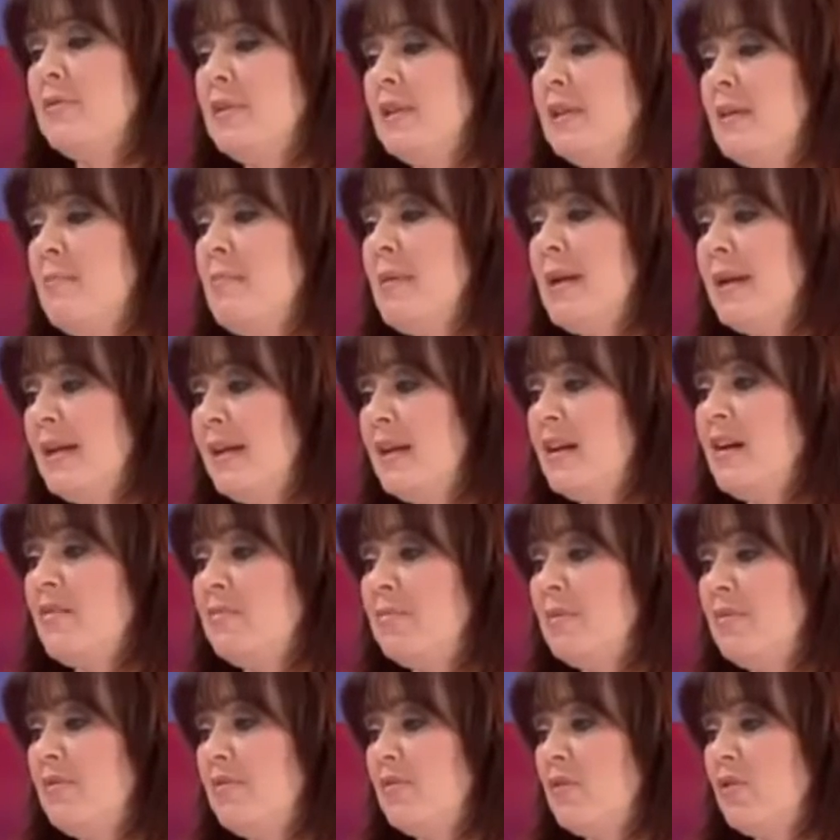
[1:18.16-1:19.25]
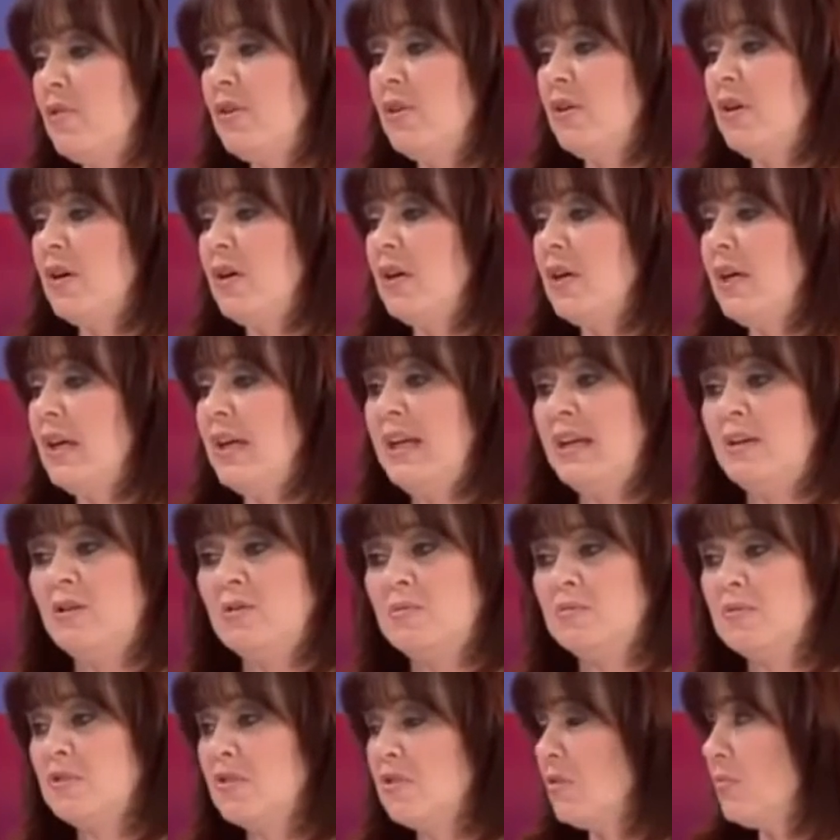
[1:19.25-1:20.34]
within a minute and a half before he
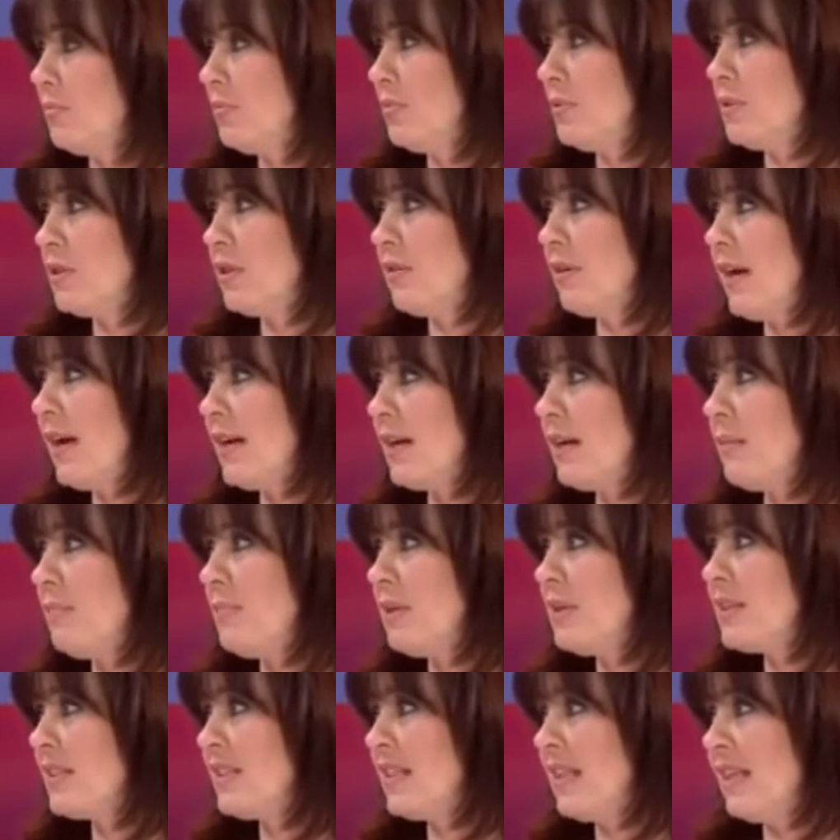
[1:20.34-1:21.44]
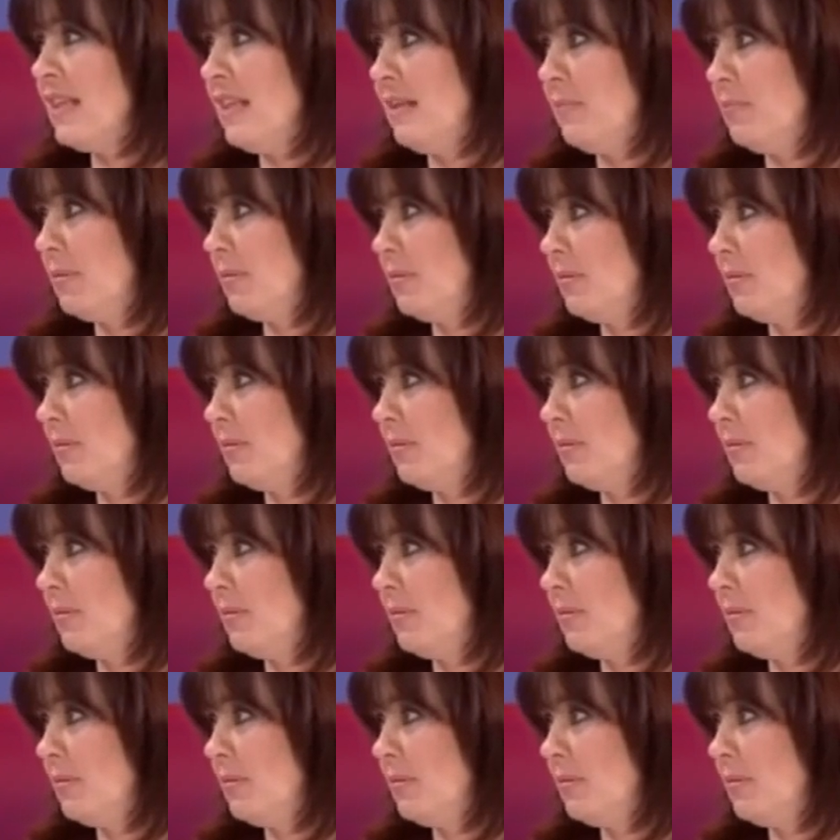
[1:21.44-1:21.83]
comes up so I can be asleep.